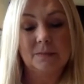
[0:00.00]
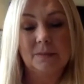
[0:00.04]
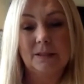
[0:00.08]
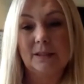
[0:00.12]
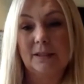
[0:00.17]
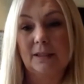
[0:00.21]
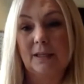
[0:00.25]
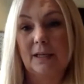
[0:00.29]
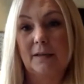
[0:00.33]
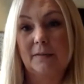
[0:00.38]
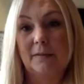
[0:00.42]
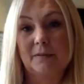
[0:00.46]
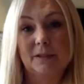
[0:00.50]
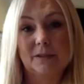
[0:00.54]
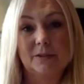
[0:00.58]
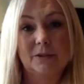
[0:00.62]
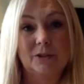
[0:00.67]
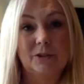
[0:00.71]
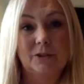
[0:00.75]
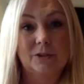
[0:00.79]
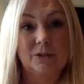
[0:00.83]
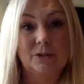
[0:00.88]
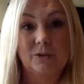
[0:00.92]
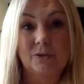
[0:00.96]
and having
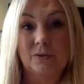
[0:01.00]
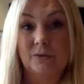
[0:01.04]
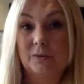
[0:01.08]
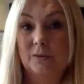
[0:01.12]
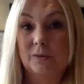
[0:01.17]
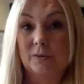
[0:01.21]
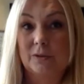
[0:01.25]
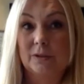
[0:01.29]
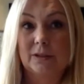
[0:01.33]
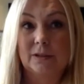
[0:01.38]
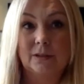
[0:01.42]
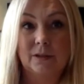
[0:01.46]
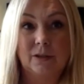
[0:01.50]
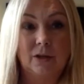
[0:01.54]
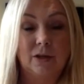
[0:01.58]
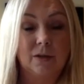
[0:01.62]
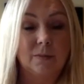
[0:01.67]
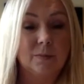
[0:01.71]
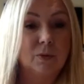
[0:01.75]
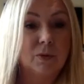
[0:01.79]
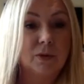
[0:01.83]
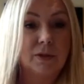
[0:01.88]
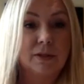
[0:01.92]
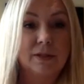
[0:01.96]
to do a
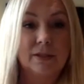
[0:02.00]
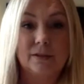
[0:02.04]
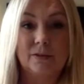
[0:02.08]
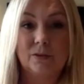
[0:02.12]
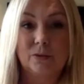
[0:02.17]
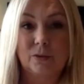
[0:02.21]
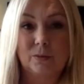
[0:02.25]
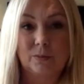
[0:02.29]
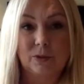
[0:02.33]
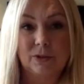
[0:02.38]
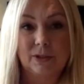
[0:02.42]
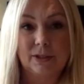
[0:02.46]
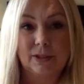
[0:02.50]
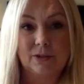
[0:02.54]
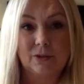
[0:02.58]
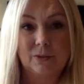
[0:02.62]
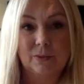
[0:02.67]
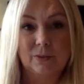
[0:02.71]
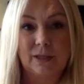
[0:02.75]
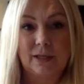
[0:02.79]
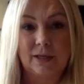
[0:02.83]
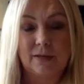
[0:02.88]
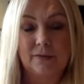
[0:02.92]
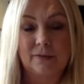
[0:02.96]
lot more than normal kids
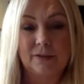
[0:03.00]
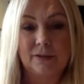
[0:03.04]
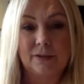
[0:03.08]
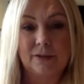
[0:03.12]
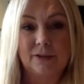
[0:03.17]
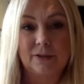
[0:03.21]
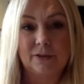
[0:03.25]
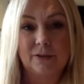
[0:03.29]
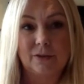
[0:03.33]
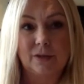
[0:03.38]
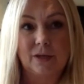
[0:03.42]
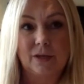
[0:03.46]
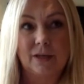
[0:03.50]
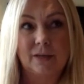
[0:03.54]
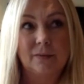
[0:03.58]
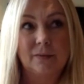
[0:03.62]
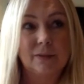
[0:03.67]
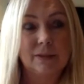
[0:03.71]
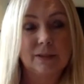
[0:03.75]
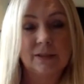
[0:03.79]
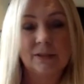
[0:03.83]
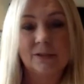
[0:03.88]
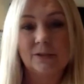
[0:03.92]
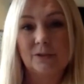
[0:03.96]
would have to do, I
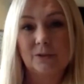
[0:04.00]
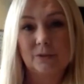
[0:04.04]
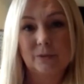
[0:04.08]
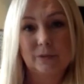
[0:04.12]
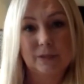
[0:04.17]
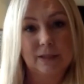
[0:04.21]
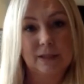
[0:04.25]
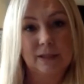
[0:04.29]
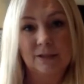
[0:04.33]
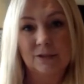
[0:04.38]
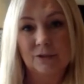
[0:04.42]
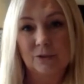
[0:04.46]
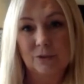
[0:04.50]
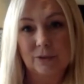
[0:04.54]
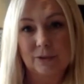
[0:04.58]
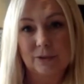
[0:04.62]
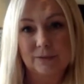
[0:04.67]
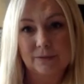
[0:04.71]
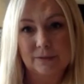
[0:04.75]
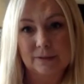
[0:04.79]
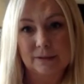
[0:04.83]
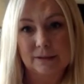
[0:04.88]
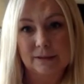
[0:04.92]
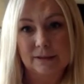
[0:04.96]
wasn't doing that
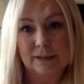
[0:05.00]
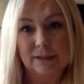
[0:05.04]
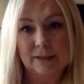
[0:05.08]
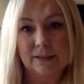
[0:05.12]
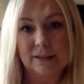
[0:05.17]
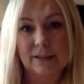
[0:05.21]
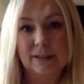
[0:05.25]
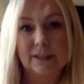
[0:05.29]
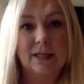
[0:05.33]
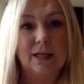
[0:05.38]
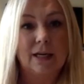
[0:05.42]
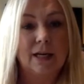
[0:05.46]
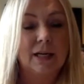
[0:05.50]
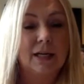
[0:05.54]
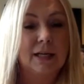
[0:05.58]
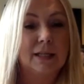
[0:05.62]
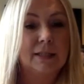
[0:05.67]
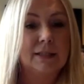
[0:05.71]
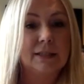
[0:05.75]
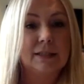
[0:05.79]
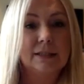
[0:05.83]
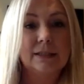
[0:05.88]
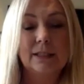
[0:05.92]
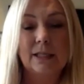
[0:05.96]
joyfully.
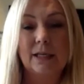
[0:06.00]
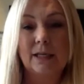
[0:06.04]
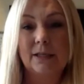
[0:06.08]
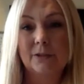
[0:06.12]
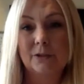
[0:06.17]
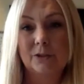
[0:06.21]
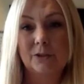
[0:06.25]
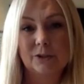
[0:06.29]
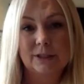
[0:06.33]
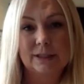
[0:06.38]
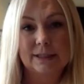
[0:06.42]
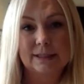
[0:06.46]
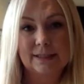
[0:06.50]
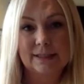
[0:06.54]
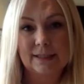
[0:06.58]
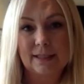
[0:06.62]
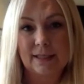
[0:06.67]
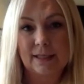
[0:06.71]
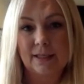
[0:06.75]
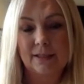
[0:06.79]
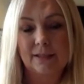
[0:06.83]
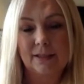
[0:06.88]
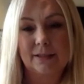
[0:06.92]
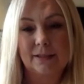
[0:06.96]
I didn't
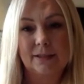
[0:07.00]
understand. I